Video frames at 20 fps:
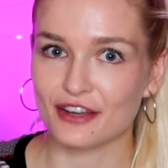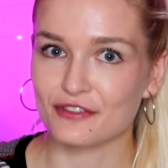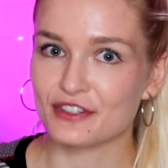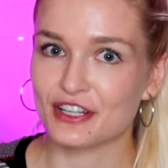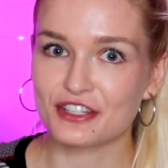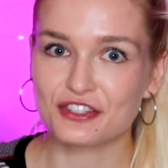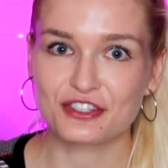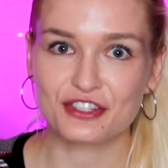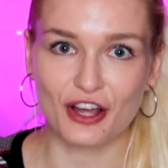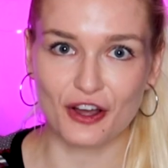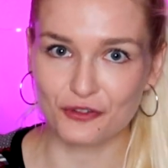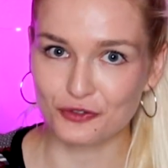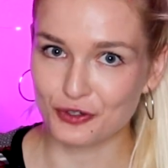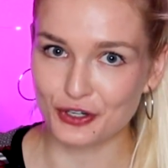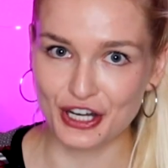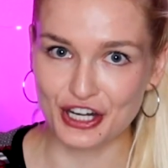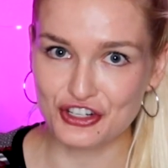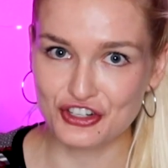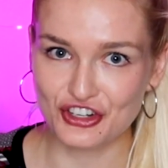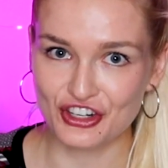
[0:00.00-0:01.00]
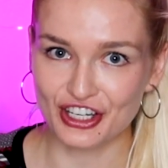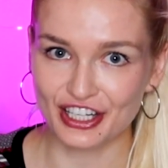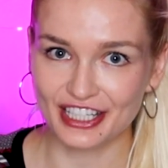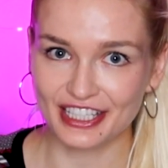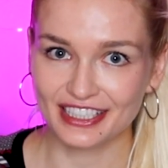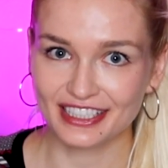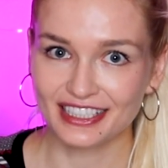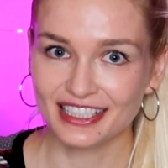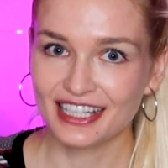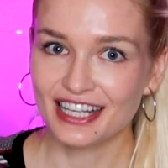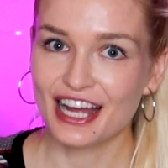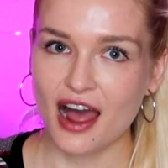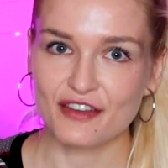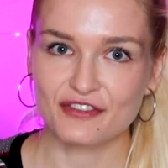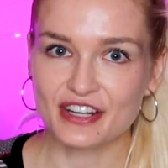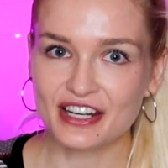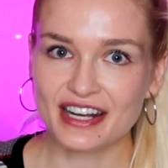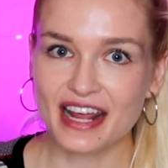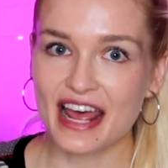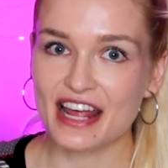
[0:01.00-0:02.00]
I've done software engineering.
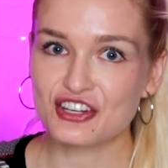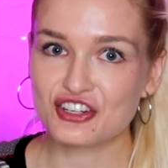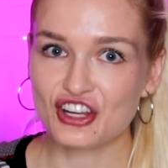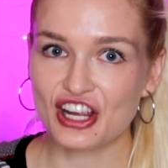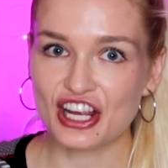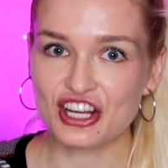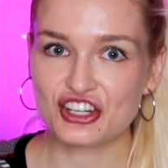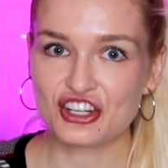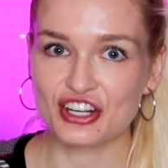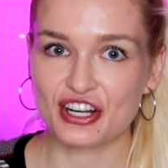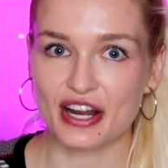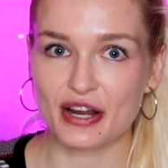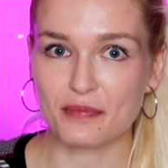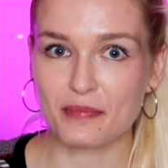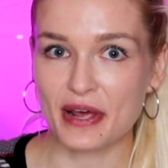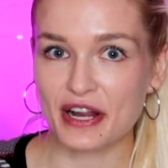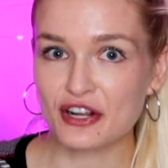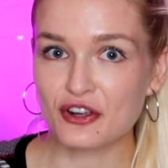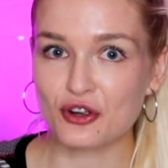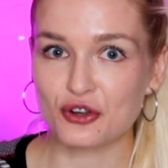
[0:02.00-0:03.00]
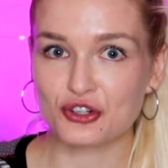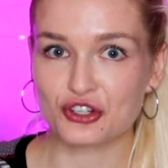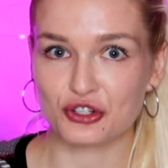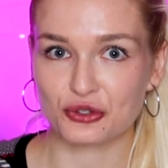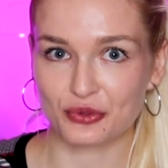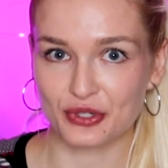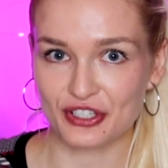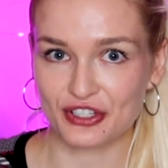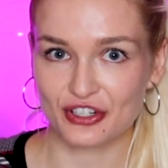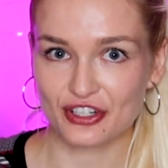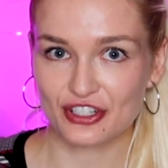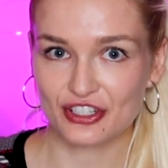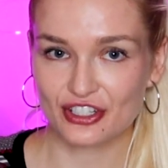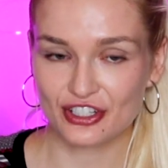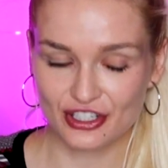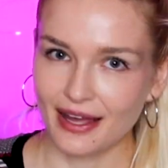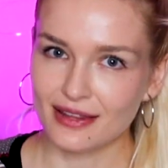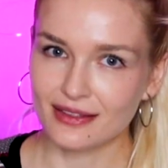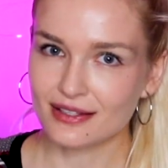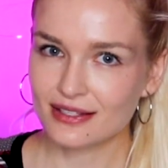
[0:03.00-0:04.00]
I've done education and pedagogy
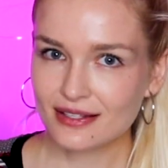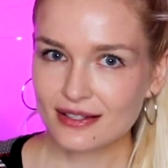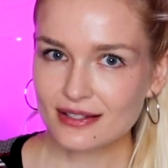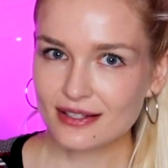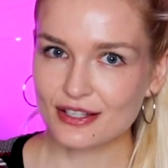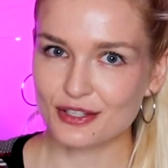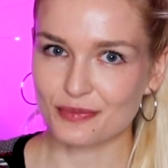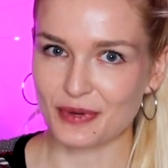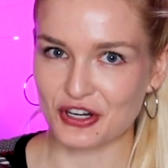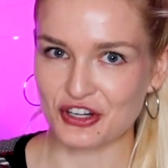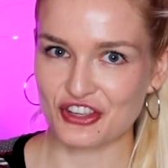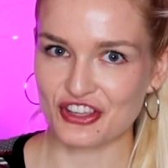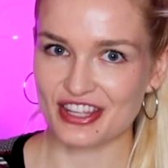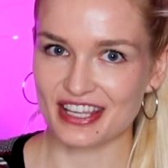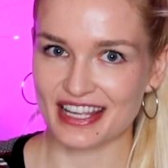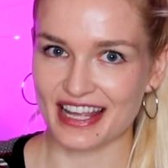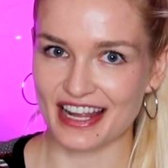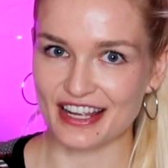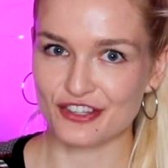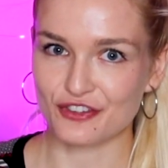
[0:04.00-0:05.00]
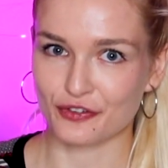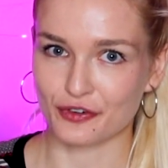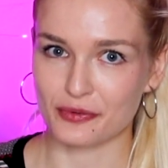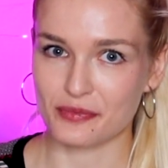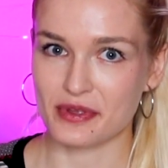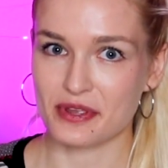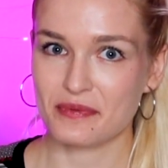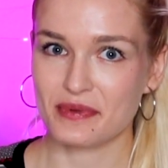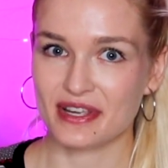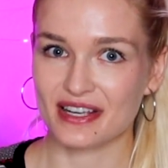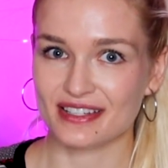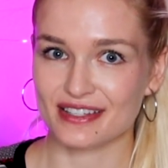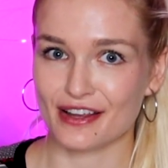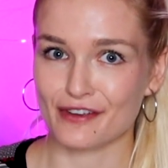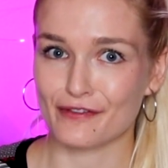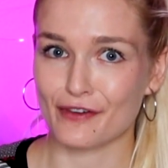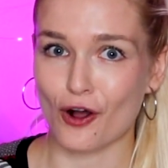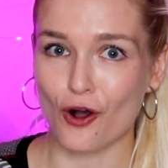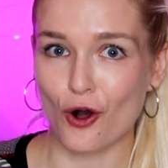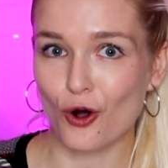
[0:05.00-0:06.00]
research. And this is especially the case for me because
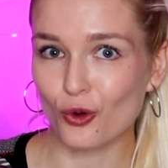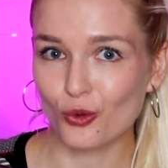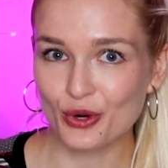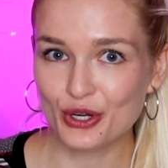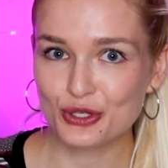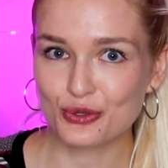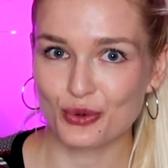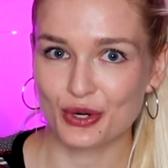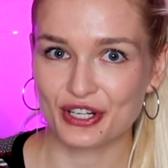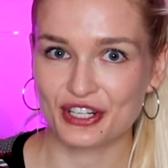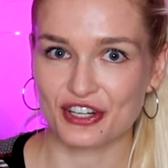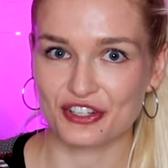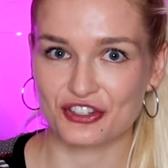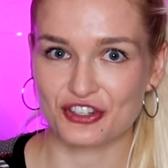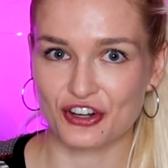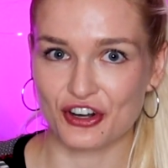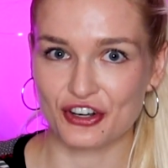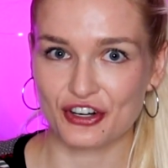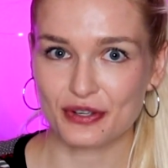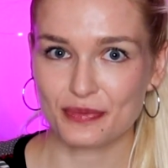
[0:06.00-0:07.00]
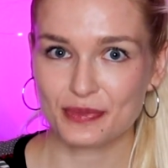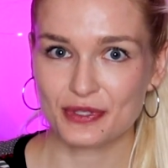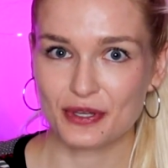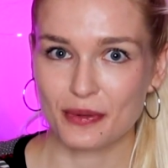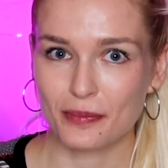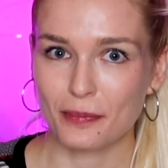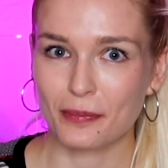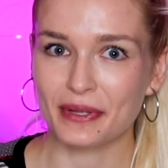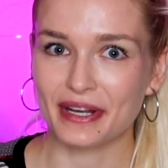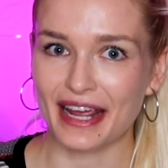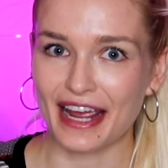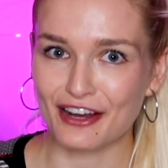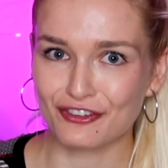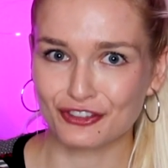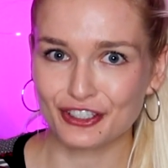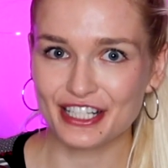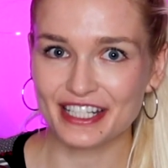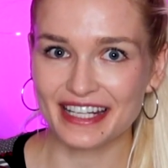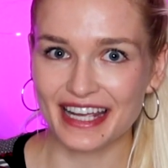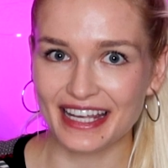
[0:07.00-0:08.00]
I've always worked at startups, but
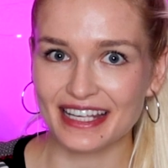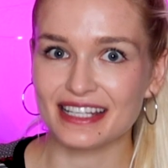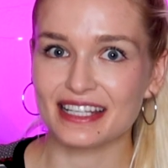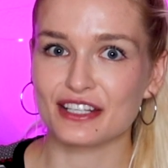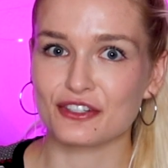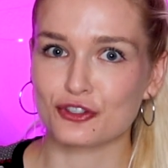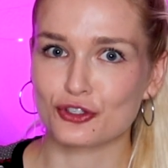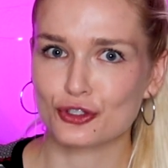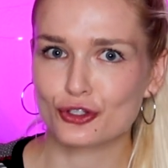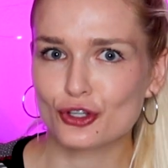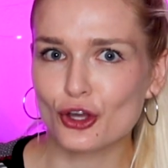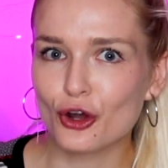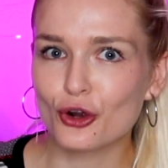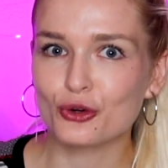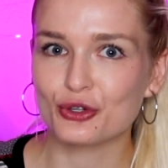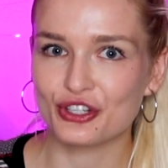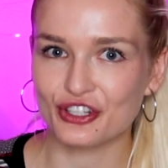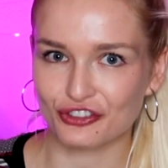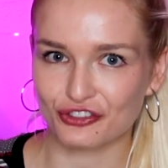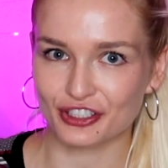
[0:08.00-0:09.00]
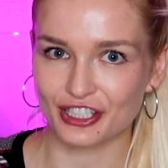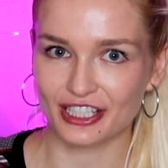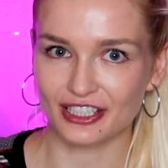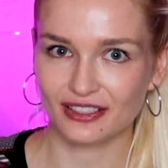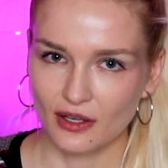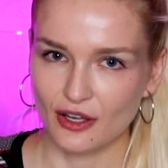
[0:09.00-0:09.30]
every day is so different.